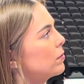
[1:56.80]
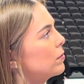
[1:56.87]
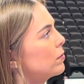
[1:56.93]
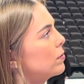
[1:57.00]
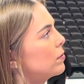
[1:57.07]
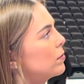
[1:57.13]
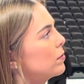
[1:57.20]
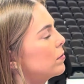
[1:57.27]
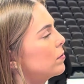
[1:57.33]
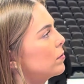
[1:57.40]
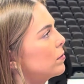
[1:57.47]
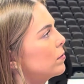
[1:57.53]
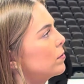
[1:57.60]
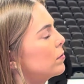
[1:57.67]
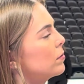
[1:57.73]

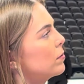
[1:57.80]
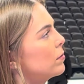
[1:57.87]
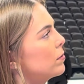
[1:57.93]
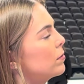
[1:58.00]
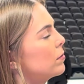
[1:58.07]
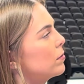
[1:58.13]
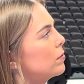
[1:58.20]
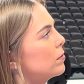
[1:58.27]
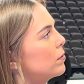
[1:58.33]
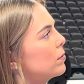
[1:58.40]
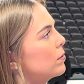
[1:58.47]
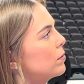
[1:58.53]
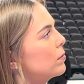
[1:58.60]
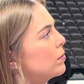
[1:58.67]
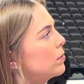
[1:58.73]

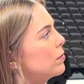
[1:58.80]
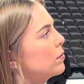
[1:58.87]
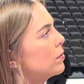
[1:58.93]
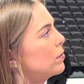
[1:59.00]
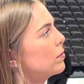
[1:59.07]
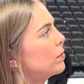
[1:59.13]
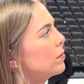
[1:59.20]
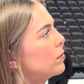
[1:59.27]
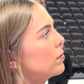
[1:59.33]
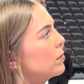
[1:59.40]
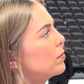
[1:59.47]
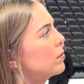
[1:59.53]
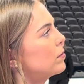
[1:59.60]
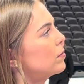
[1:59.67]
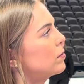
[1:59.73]

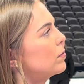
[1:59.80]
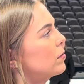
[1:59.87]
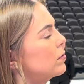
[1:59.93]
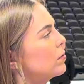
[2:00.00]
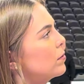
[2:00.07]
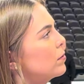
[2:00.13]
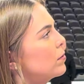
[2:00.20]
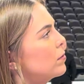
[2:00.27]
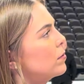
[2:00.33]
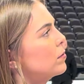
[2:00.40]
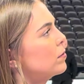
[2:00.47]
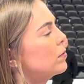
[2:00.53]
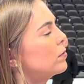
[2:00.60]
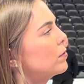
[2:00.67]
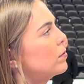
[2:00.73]

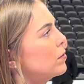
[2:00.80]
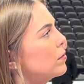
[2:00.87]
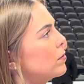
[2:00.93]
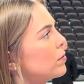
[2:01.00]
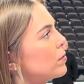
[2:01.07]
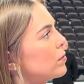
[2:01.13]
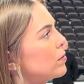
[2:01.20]
The person shown says nothing.